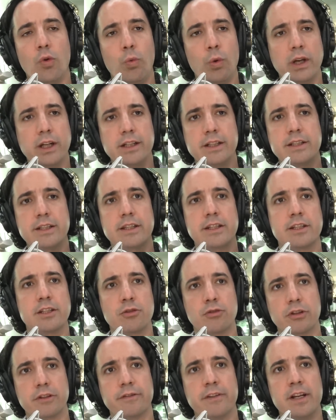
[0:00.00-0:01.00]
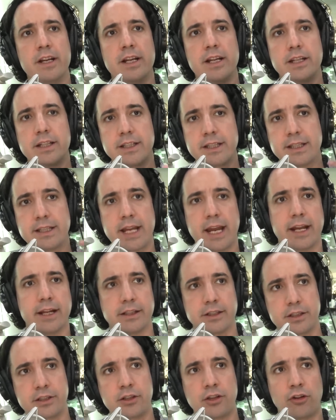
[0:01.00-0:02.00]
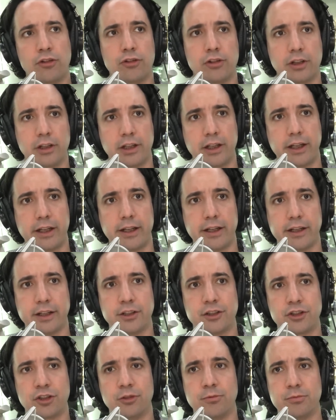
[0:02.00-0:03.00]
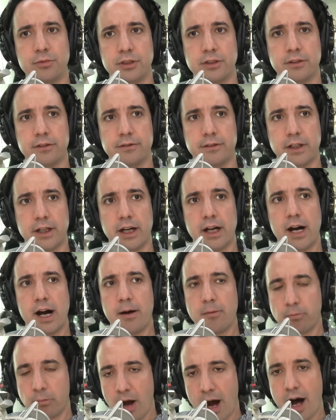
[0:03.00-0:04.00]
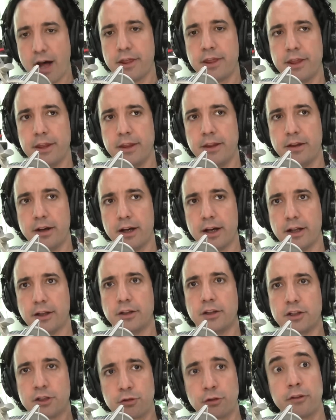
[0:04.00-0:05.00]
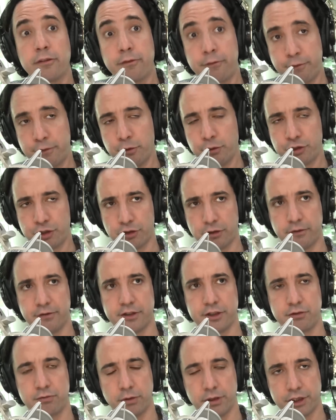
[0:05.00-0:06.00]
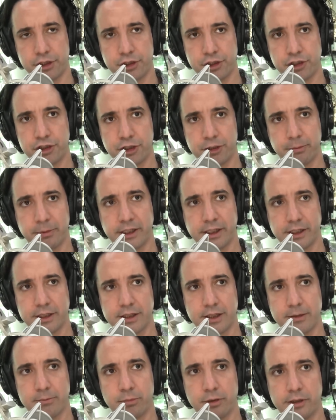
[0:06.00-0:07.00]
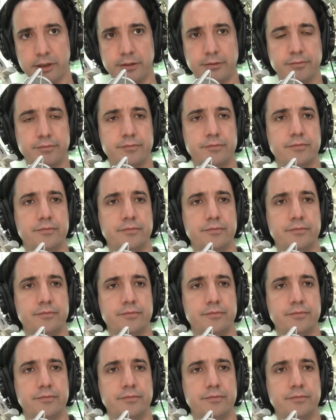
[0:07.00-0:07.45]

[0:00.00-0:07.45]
what is the sort of stance currently in terms of uh, uh, the sort of future of this relationship? I guess I'd put it.